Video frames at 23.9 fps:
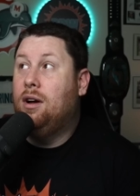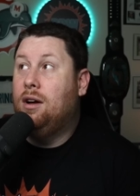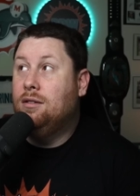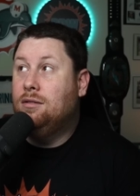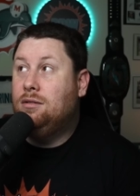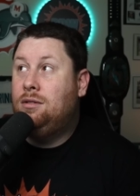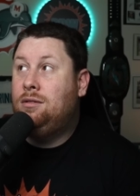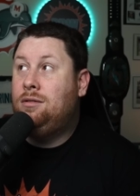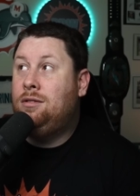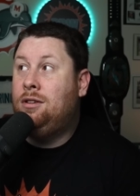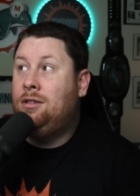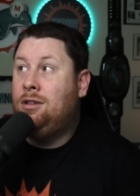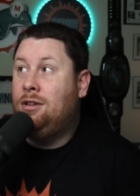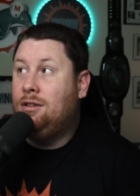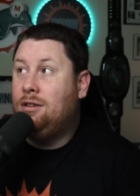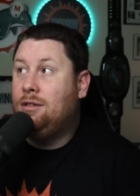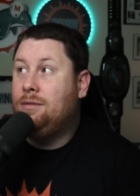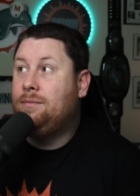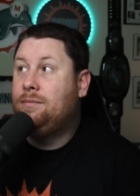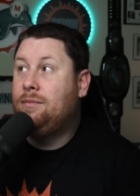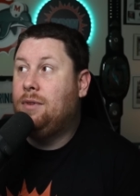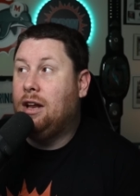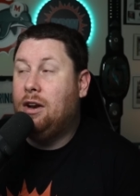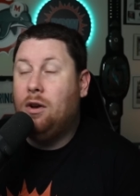
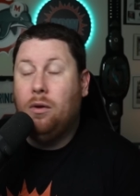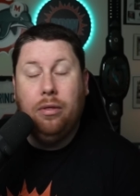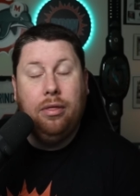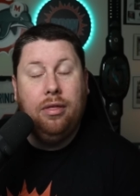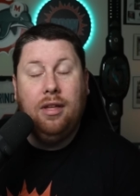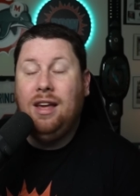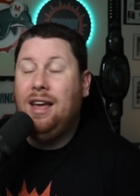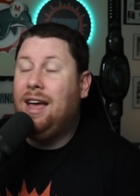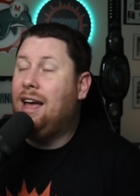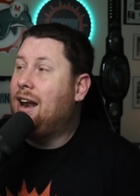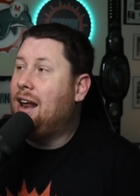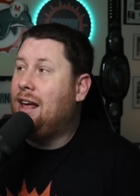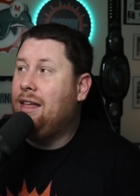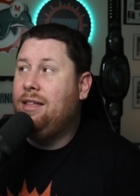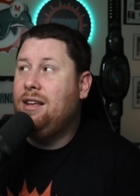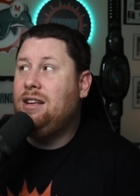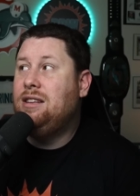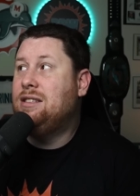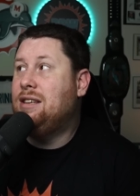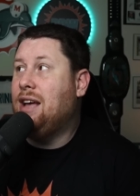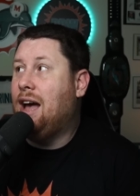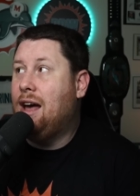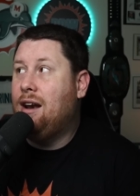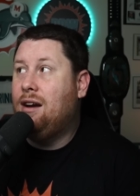I don't think, I think
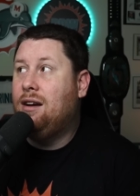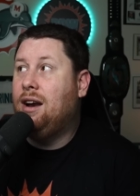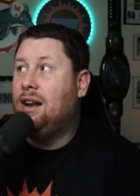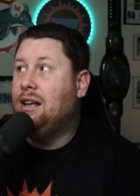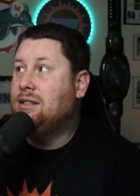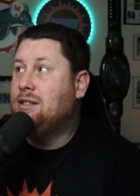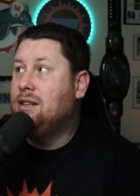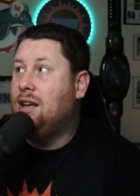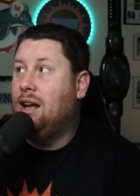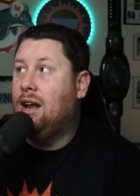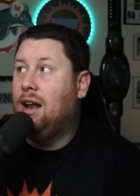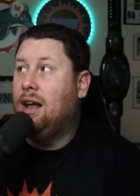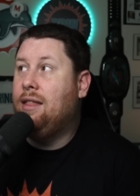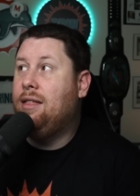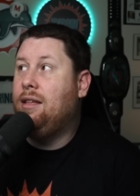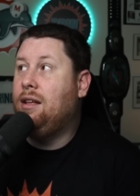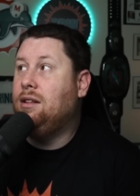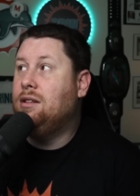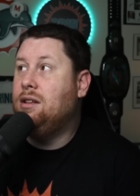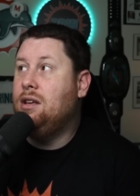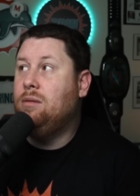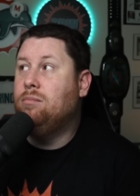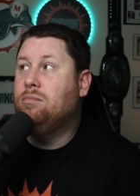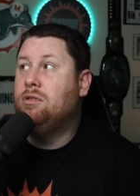Saturday's it. I think
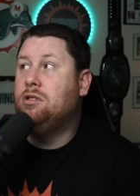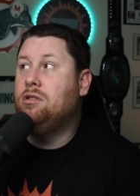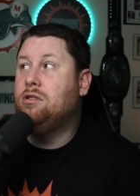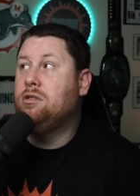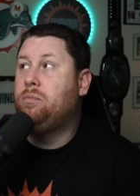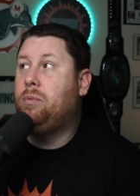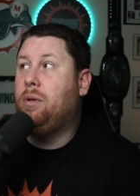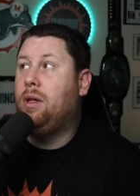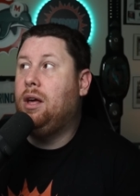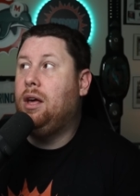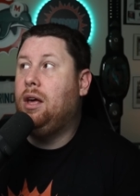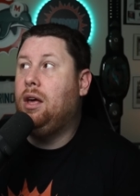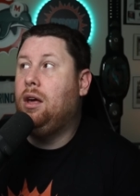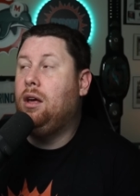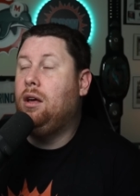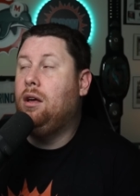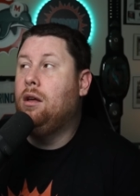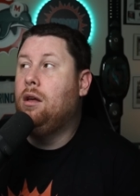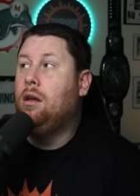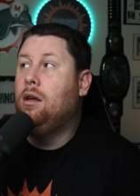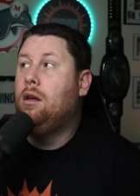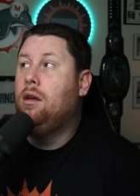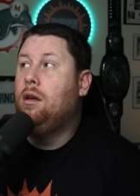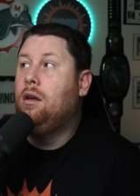teams are just playing
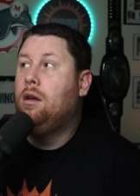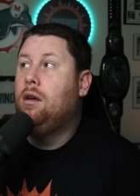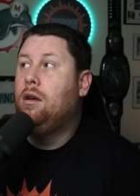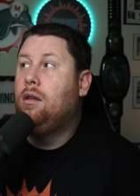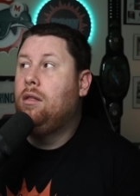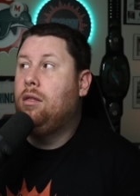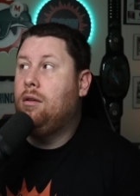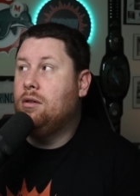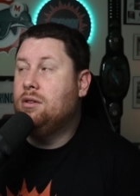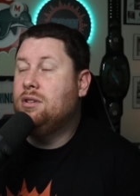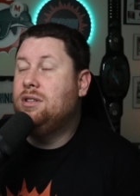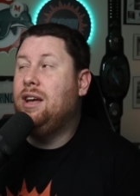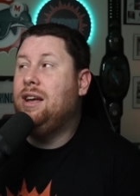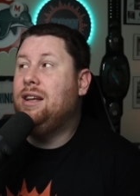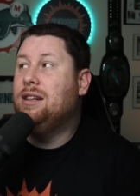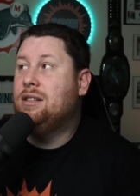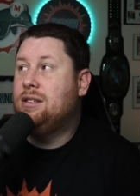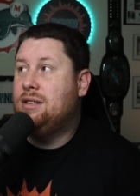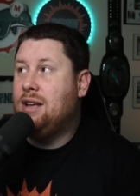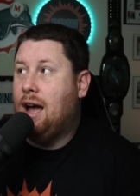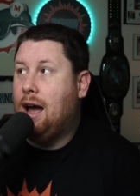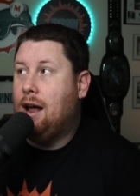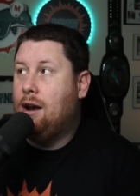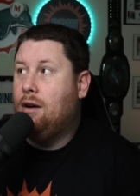Thursday and
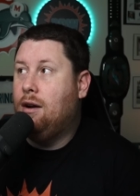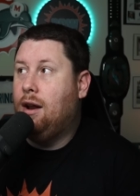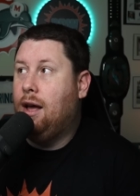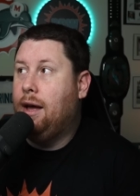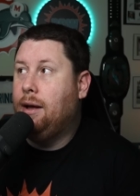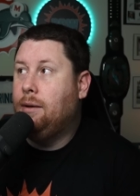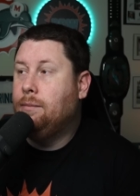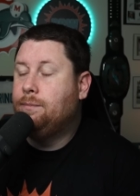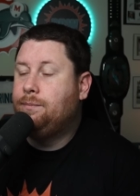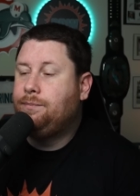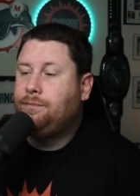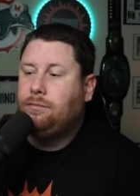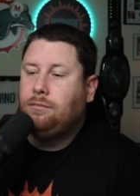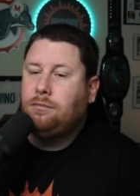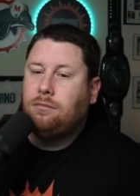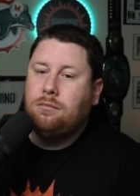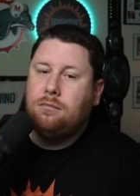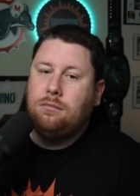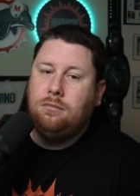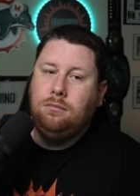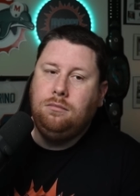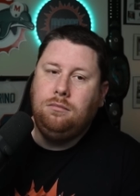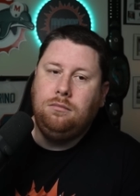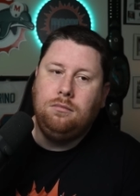Saturday.
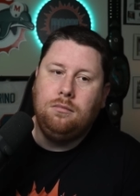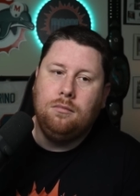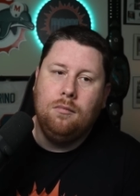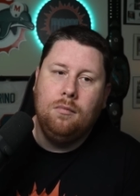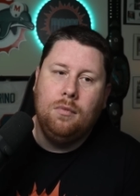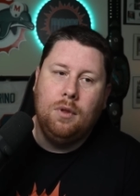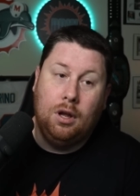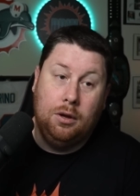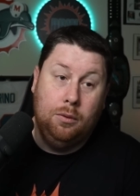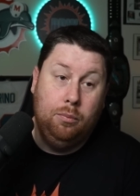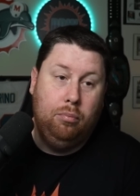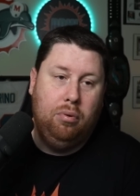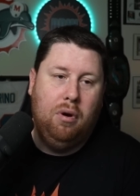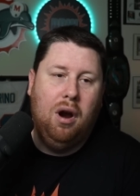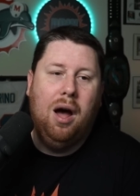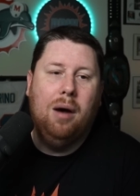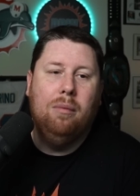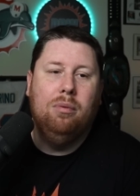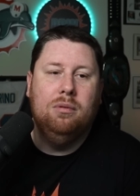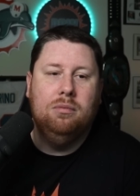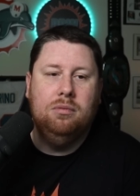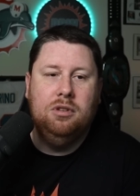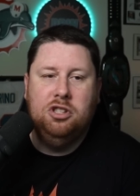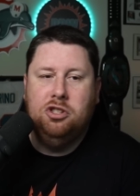
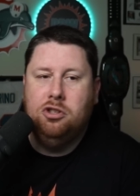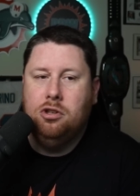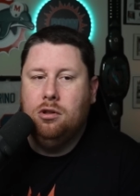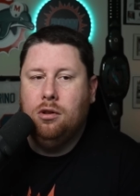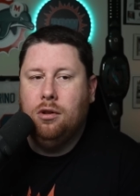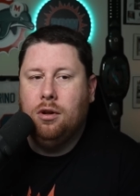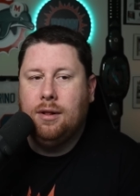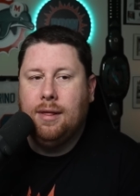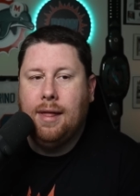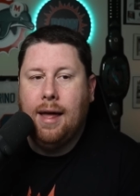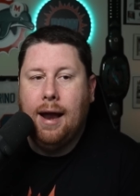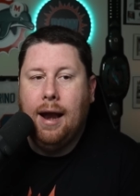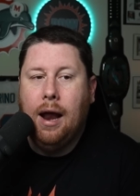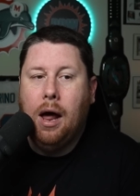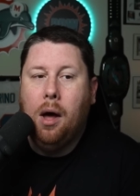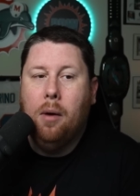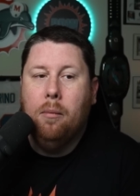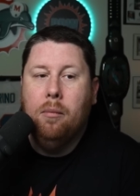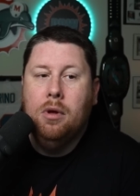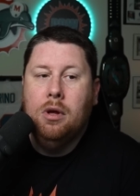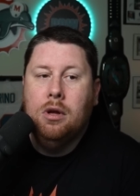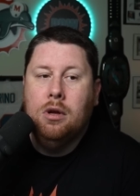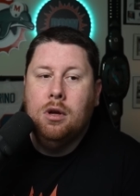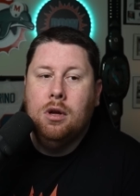Probably should look that up
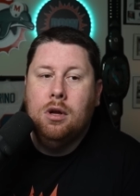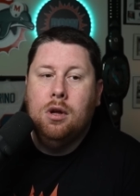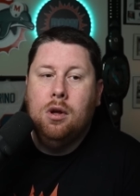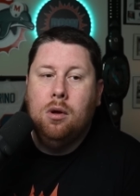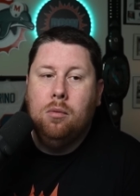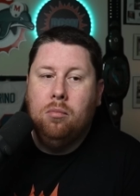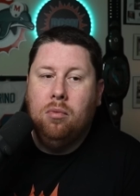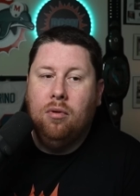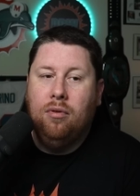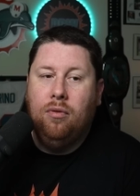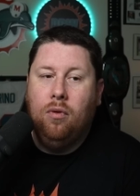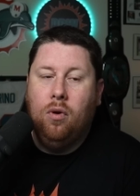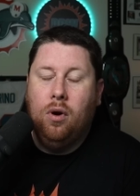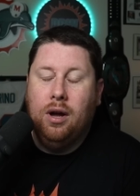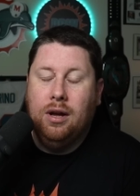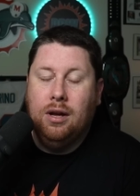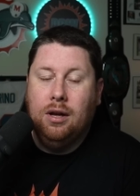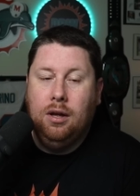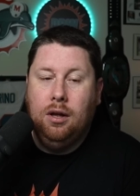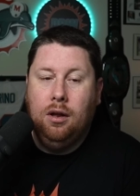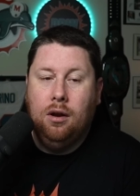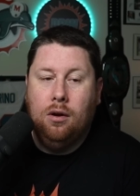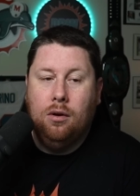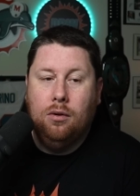before I,
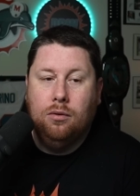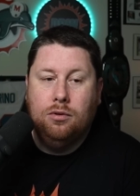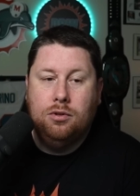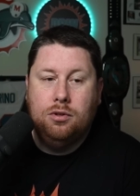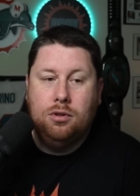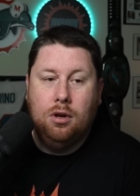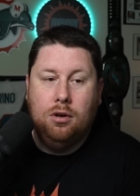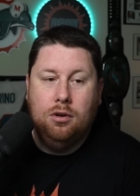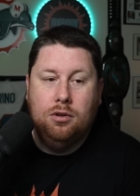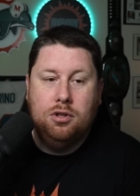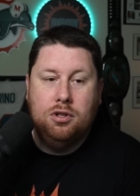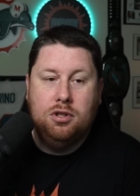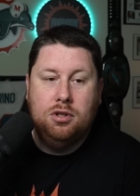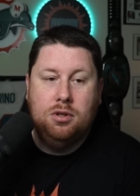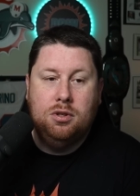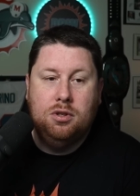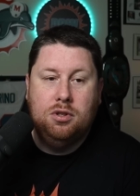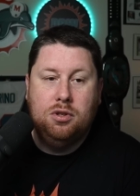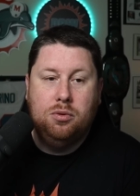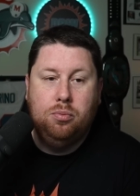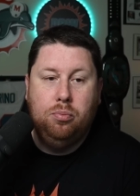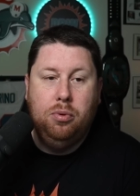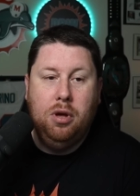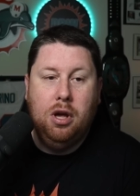you know, start
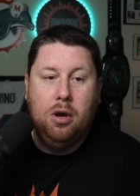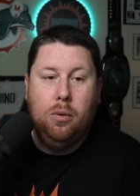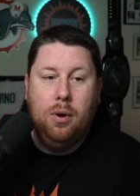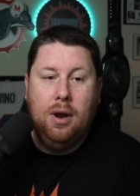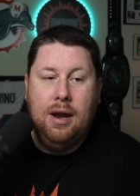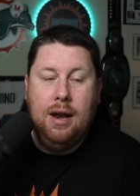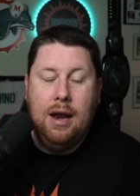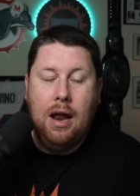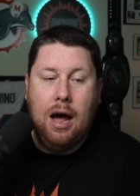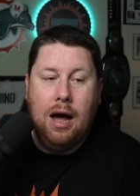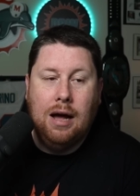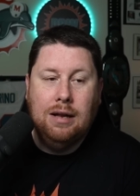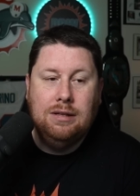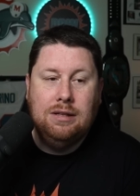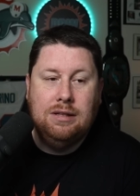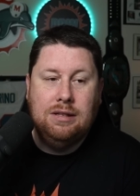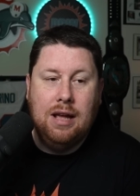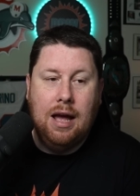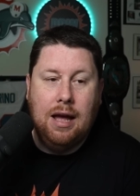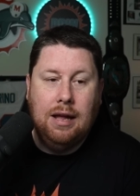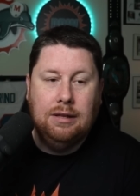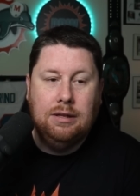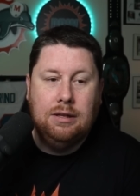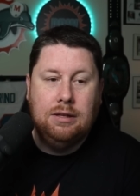spewing
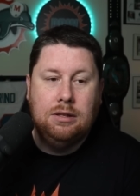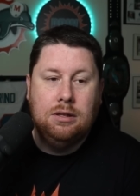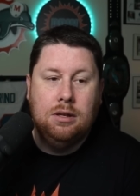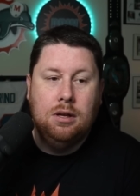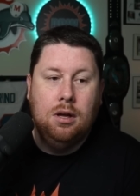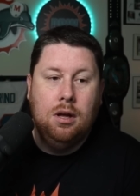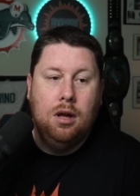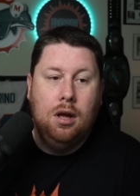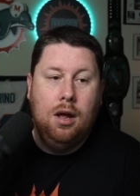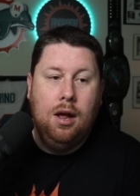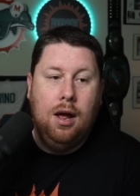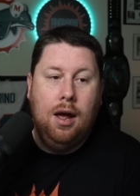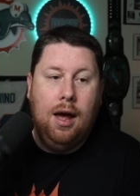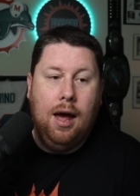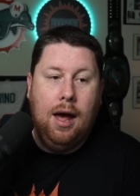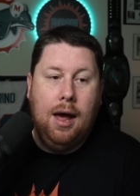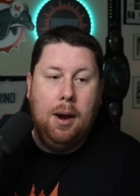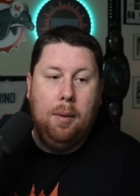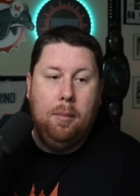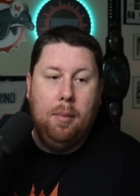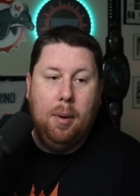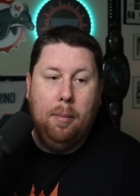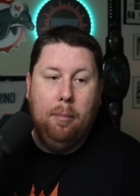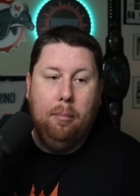nonsense out
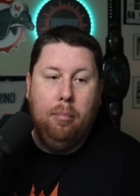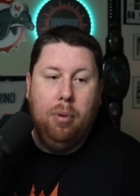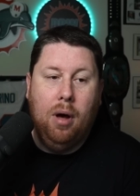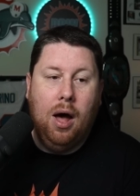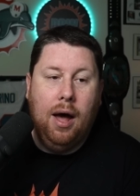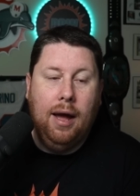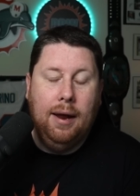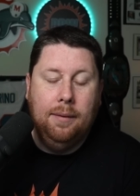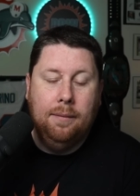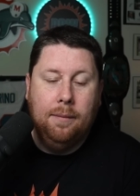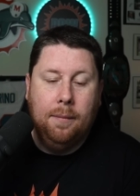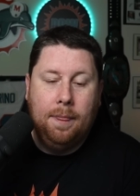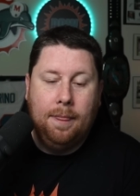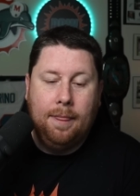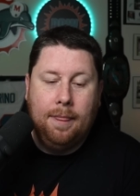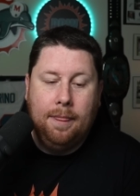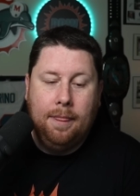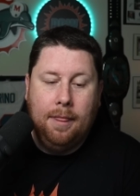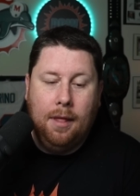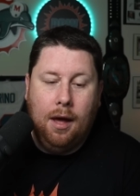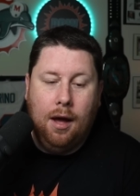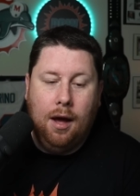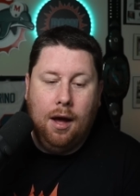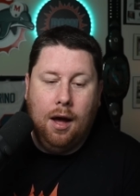of my butt.
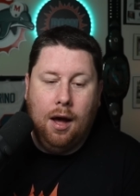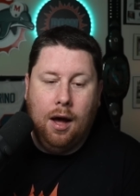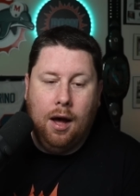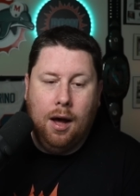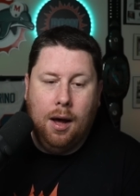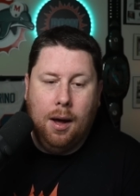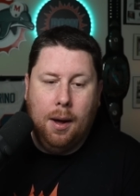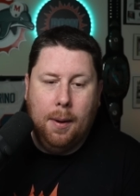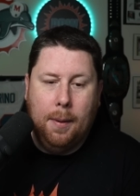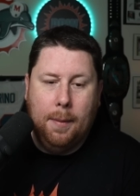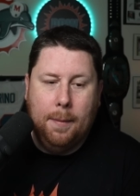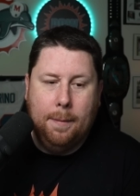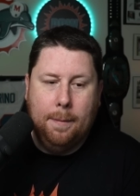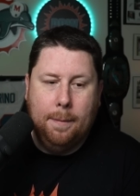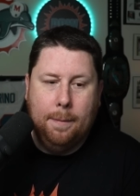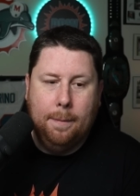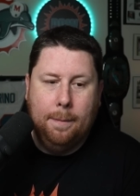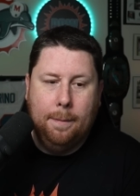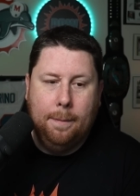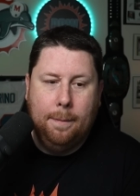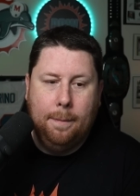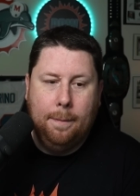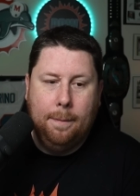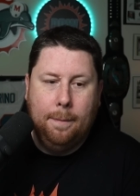Um,
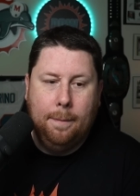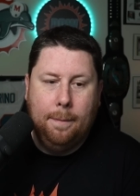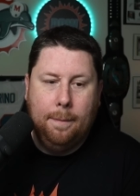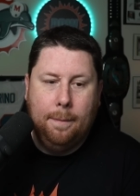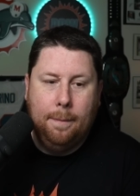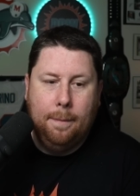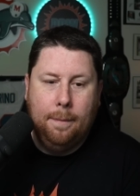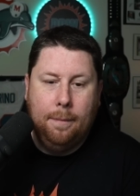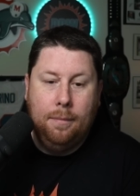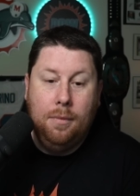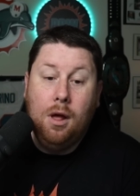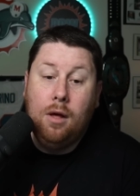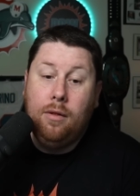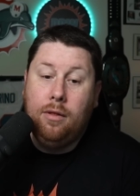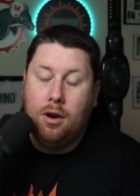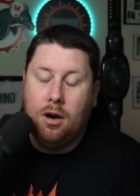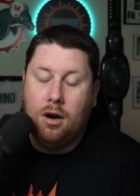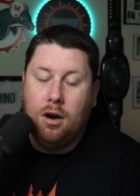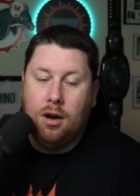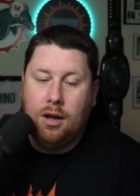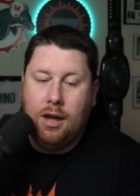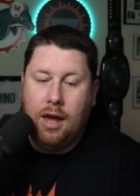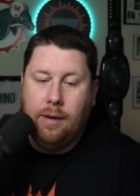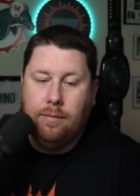no, there
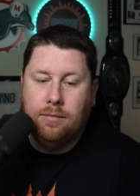are games